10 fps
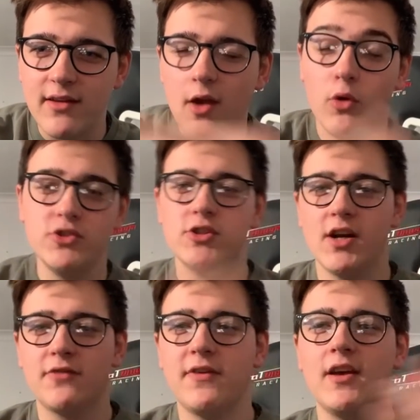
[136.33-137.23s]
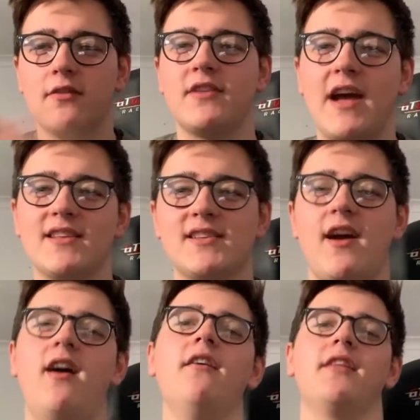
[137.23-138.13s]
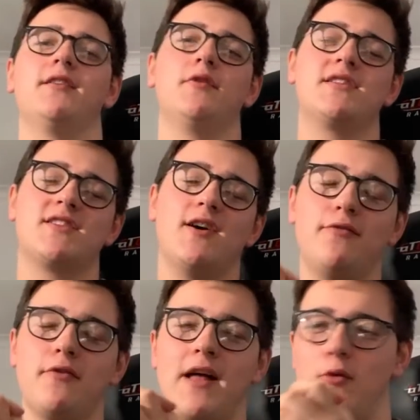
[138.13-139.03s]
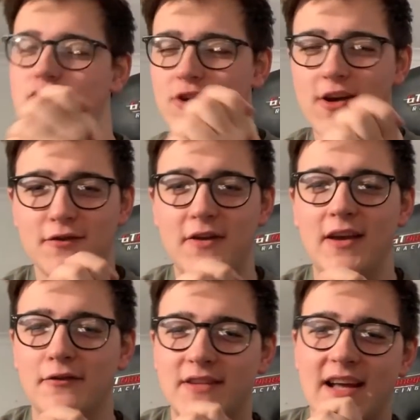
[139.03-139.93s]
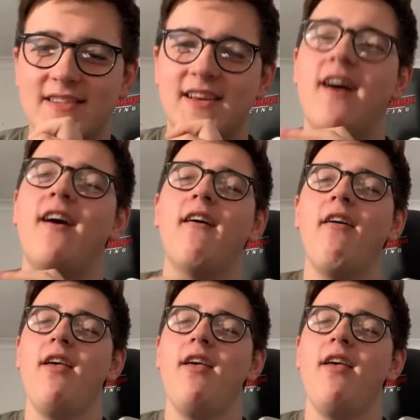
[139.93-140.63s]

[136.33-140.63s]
What do you guys think of Dad's car then? Let's start off with that. What do you guys think of Dad's car?